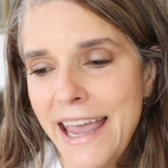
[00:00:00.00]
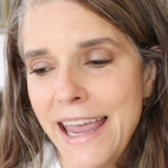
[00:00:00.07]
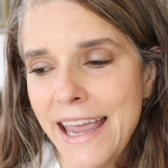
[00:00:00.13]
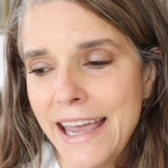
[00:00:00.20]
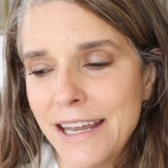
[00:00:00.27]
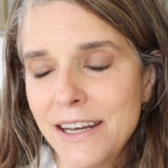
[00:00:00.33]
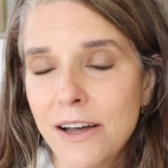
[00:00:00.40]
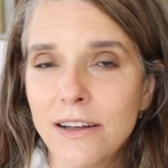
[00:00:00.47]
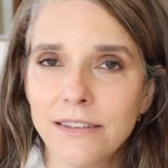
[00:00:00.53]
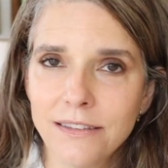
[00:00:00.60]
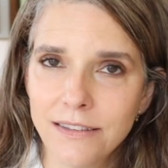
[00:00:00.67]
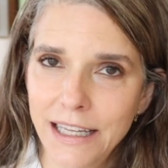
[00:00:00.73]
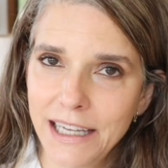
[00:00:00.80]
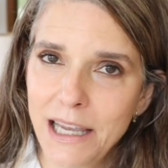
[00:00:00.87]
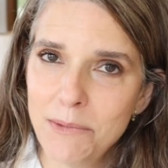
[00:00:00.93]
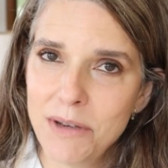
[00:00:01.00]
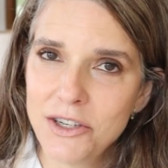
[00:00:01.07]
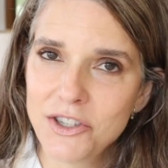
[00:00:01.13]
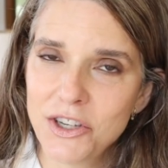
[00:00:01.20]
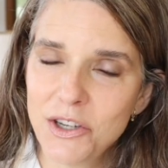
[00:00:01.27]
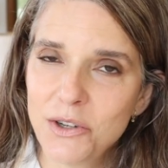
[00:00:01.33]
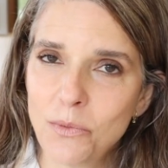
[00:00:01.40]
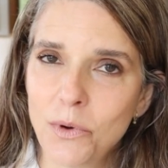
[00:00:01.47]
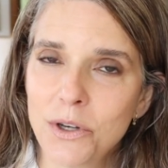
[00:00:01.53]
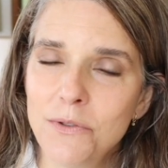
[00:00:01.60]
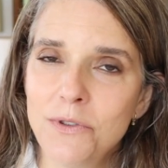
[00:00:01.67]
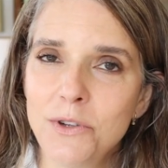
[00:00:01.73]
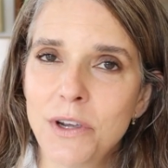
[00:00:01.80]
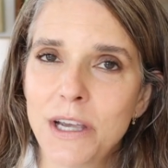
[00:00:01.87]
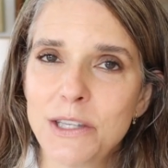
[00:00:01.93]
And like I mentioned, one
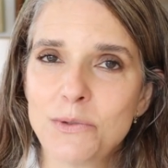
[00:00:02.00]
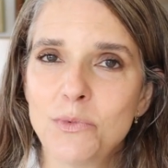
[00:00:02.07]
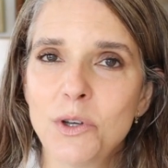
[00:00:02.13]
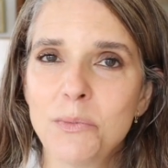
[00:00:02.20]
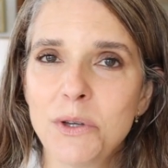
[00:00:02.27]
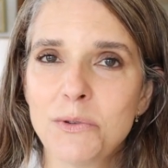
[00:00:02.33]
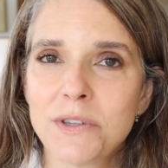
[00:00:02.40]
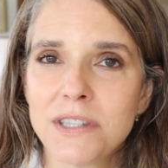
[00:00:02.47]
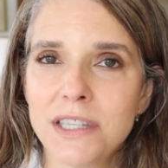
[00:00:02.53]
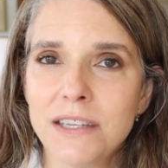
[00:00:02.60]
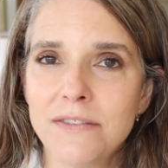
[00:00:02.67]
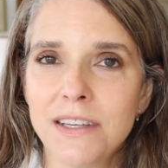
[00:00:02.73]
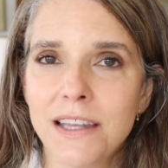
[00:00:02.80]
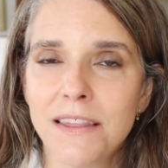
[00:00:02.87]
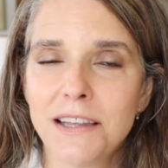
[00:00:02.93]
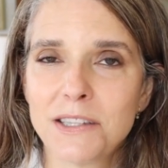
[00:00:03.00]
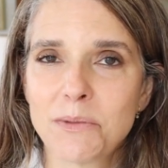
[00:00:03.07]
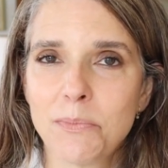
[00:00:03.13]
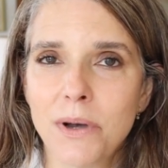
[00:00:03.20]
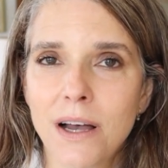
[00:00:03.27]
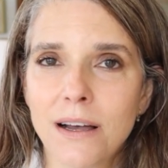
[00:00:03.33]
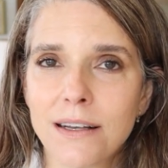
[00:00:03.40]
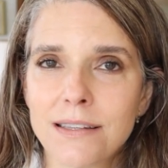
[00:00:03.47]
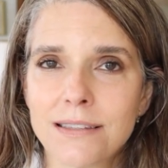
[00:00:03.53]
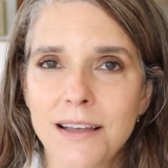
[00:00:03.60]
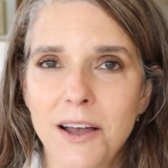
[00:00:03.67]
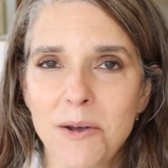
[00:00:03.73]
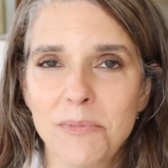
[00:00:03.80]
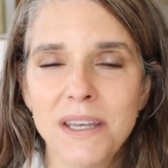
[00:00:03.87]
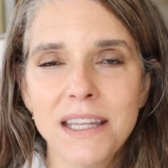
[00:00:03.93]
of you guys will be receiving this box
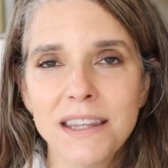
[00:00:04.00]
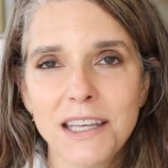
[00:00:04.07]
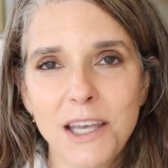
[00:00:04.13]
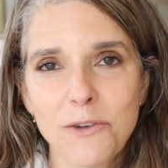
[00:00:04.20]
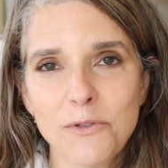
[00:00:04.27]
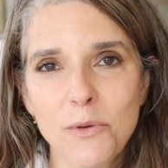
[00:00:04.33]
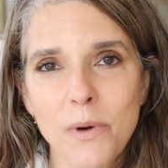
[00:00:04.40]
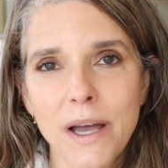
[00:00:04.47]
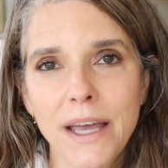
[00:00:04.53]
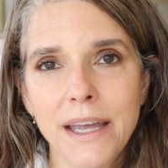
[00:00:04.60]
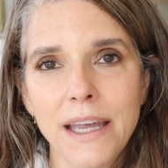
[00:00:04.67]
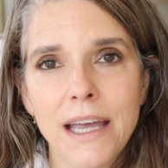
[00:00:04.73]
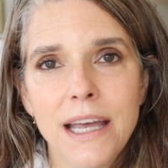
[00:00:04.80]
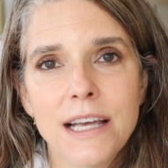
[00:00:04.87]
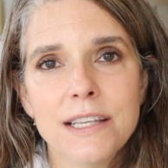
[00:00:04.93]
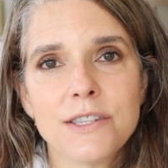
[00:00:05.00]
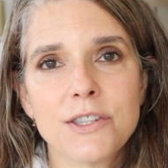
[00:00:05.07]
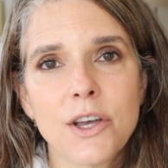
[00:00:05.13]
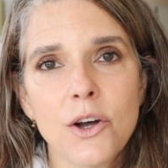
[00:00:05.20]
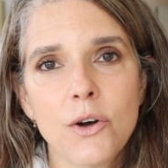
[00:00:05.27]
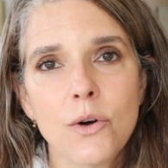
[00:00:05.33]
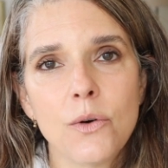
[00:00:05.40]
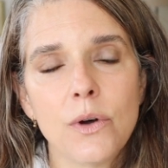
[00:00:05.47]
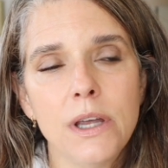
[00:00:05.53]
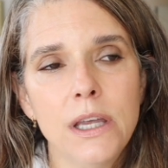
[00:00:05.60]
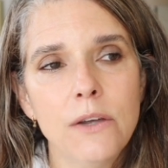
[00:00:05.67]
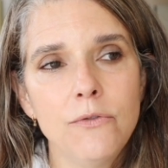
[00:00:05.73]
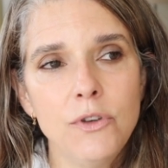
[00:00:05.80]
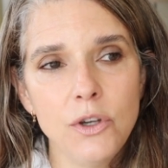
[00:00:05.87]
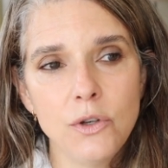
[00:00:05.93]
in the giveaway. So
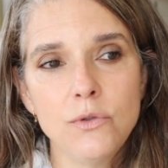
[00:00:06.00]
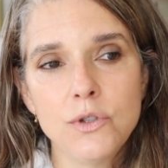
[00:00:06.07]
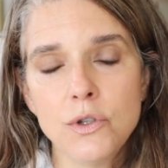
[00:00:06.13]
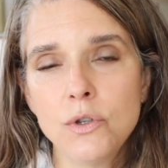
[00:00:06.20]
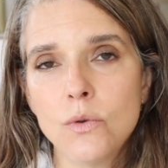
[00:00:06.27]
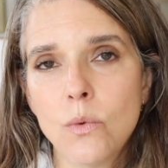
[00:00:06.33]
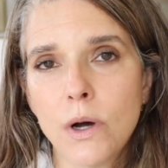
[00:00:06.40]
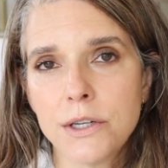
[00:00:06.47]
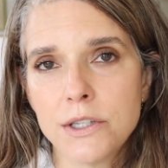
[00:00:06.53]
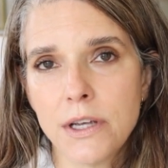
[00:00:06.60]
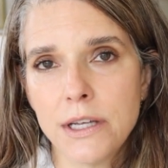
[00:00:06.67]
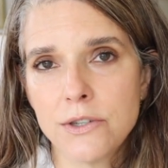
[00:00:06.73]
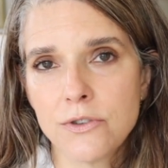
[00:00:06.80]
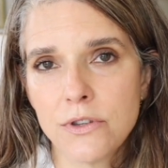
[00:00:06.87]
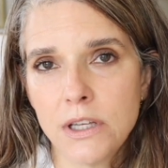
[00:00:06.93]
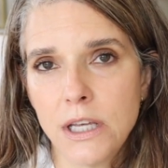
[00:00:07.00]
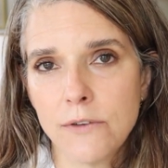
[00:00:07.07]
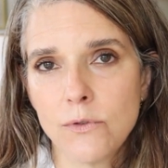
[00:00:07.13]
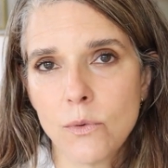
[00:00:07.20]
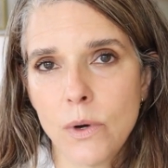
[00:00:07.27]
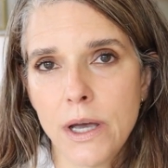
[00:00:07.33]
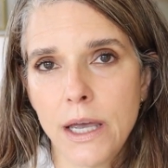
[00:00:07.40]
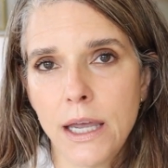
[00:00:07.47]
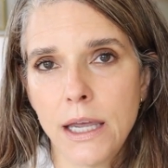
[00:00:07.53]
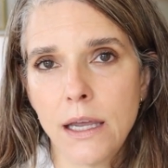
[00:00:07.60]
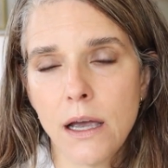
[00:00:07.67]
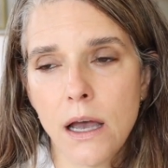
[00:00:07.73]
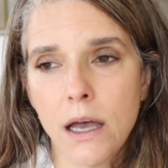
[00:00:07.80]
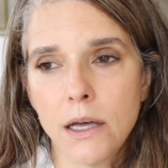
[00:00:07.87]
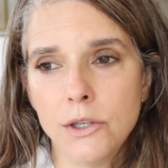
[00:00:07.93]
if you do want to enter the
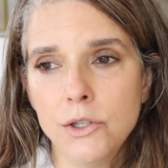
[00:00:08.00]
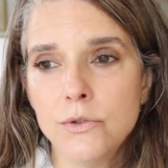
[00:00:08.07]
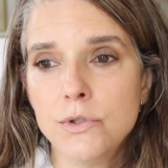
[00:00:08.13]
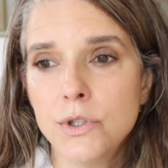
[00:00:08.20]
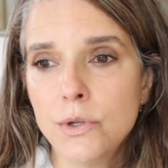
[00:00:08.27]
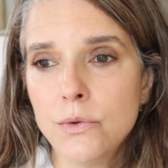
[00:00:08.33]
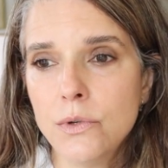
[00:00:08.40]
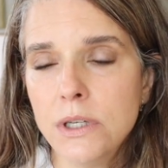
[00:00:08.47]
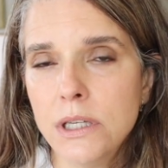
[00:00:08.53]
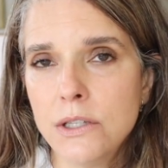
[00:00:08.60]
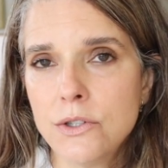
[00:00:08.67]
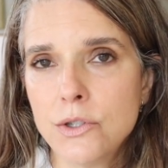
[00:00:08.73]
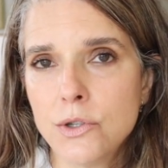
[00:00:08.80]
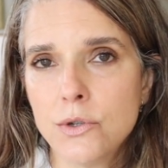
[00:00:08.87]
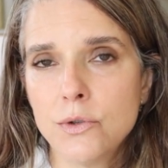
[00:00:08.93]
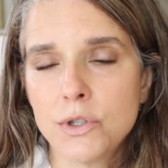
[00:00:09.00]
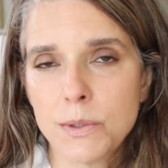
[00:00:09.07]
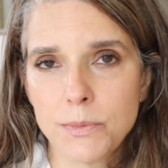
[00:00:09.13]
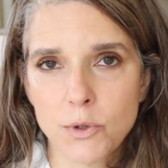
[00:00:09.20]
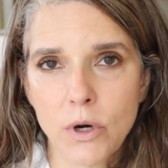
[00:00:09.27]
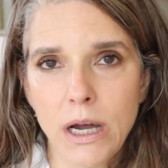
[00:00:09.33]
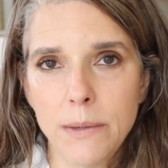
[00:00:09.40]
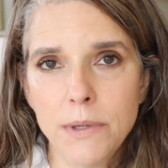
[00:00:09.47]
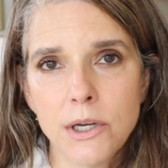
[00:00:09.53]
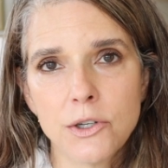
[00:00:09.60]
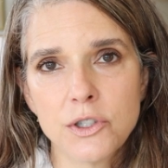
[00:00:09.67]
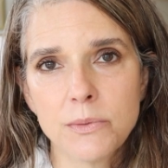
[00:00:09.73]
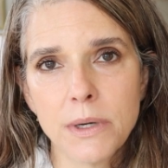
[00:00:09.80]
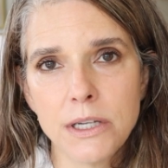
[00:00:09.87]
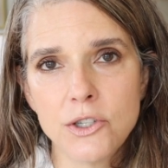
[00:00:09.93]
giveaway, you do need to subscribe here
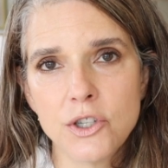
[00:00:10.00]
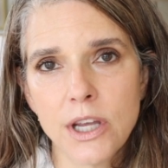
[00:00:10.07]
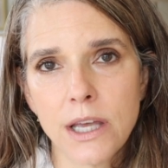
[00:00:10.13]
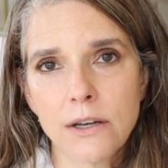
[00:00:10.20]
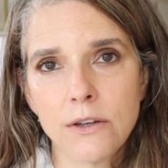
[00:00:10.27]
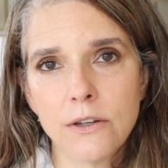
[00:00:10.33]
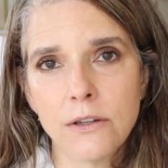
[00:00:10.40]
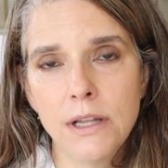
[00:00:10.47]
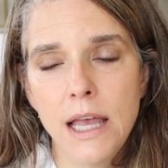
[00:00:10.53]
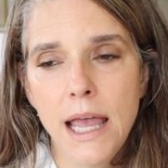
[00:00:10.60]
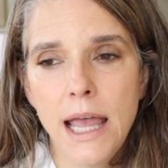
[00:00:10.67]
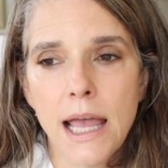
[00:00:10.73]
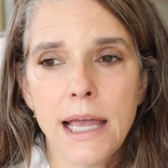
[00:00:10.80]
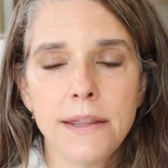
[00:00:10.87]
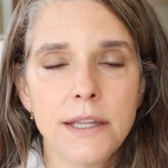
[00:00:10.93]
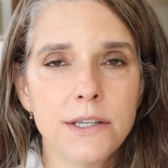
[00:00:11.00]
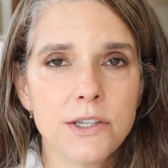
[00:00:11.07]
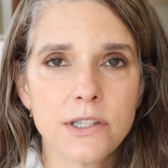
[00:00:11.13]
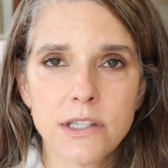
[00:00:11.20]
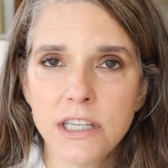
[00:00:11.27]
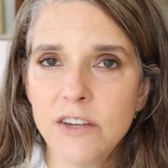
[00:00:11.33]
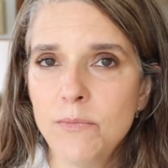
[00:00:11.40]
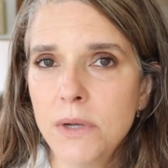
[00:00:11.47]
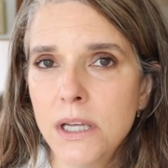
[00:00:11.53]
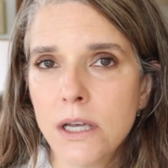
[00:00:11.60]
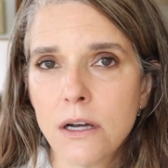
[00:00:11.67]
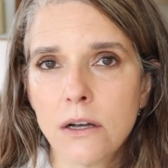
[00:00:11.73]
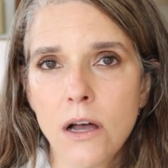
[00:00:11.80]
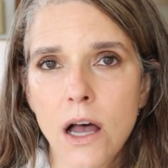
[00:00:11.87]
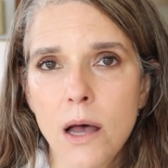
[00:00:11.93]
to my channel, and then just leave me
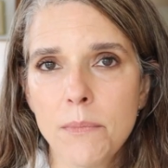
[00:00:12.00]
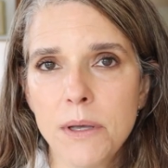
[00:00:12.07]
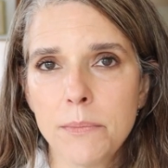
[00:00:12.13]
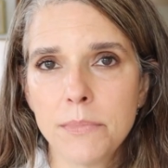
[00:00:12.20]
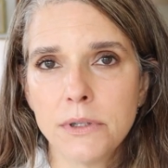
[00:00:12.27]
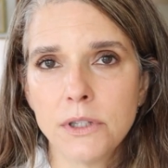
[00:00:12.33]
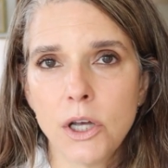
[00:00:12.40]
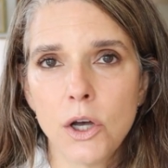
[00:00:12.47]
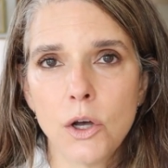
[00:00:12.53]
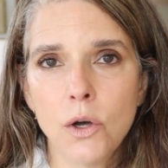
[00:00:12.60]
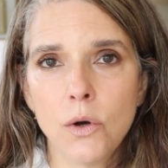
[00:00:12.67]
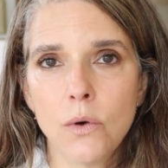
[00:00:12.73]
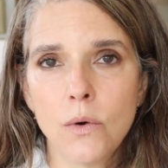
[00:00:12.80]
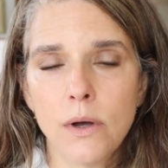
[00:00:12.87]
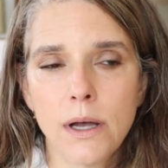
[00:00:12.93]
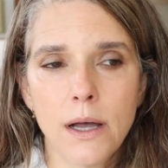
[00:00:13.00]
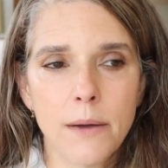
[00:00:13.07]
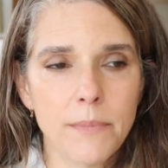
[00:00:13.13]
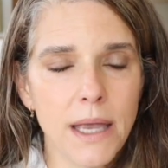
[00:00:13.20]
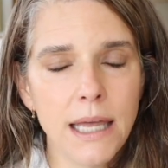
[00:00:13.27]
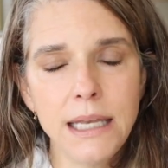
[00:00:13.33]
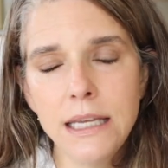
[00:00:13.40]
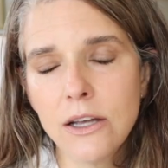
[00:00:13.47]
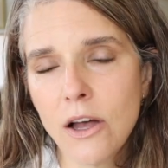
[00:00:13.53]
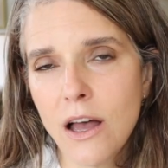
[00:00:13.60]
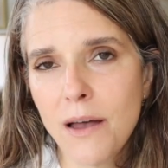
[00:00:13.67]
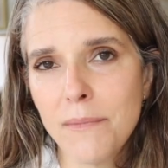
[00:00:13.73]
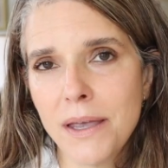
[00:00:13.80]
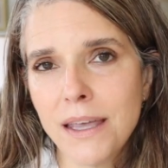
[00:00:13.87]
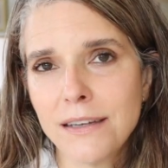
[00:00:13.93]
a comment below, any
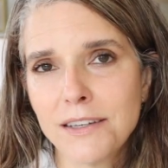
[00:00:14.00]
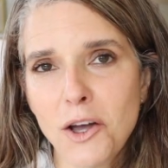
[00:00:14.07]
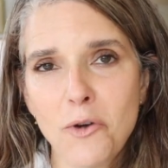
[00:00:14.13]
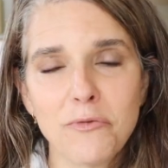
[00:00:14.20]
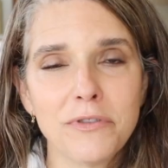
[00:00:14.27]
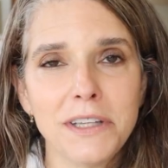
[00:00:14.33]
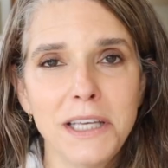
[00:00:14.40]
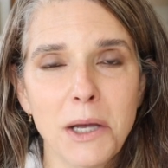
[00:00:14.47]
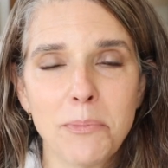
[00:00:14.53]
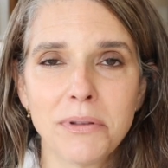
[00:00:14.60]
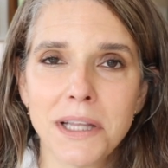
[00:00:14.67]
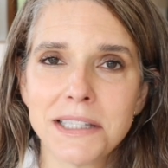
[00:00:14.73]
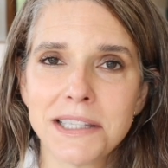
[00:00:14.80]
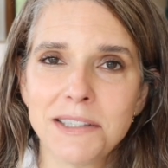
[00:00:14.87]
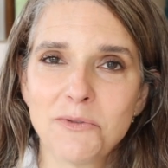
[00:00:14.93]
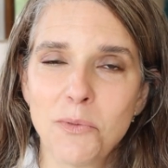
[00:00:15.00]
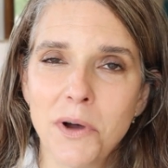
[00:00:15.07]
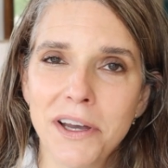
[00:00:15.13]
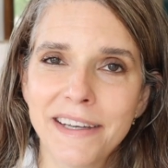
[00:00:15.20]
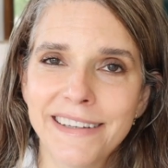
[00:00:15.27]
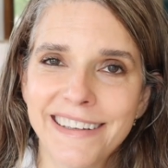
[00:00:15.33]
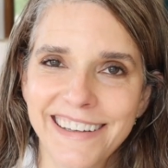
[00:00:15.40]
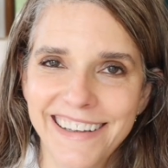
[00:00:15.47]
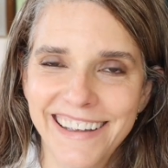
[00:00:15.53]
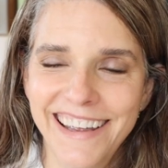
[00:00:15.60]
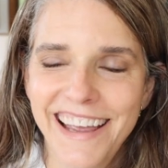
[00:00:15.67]
comment, hopefully a pleasant one.